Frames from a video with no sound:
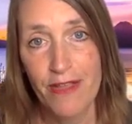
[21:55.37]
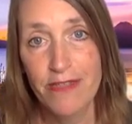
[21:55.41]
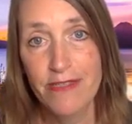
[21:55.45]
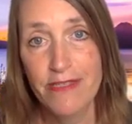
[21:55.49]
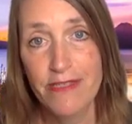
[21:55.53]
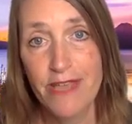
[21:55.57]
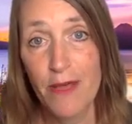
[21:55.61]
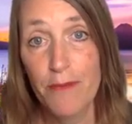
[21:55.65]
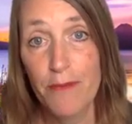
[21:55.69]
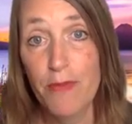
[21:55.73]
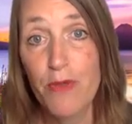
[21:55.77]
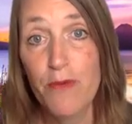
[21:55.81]

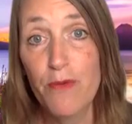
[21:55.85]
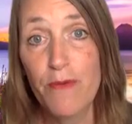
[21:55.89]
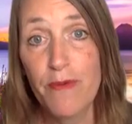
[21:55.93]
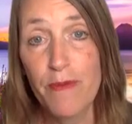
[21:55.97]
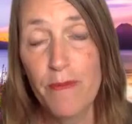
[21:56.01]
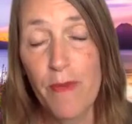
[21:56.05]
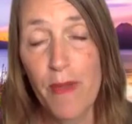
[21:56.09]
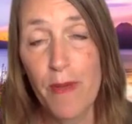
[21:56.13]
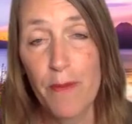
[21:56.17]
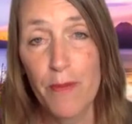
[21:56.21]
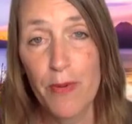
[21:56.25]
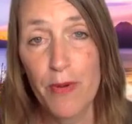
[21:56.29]
to help you
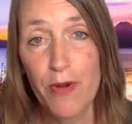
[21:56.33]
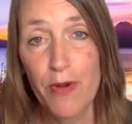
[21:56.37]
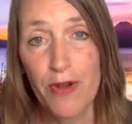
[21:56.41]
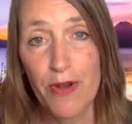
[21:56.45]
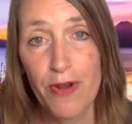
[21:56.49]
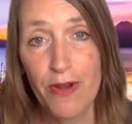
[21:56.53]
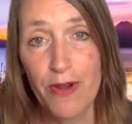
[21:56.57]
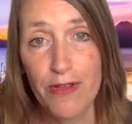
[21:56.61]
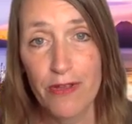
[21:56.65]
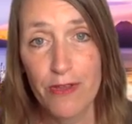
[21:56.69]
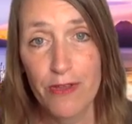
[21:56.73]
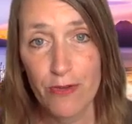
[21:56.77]

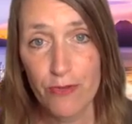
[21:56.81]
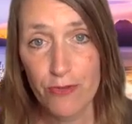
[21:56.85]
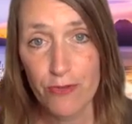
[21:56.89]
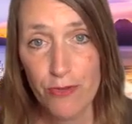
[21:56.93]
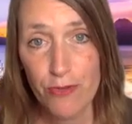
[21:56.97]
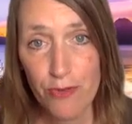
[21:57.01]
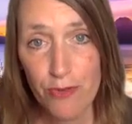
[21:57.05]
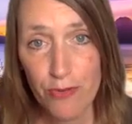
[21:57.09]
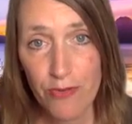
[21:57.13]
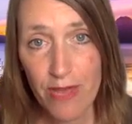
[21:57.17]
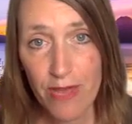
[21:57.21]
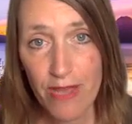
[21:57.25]
remember your
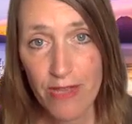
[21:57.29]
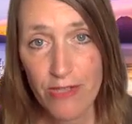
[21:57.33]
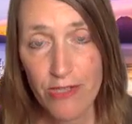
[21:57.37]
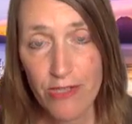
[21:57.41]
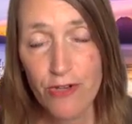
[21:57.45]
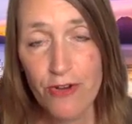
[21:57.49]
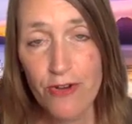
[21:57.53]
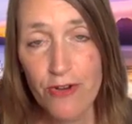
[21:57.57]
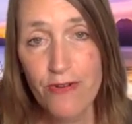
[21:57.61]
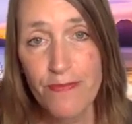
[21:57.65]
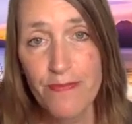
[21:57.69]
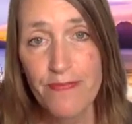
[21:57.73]
true
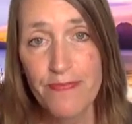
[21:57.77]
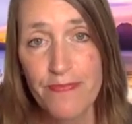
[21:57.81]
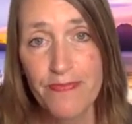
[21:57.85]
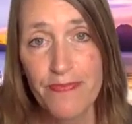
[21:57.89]
nature,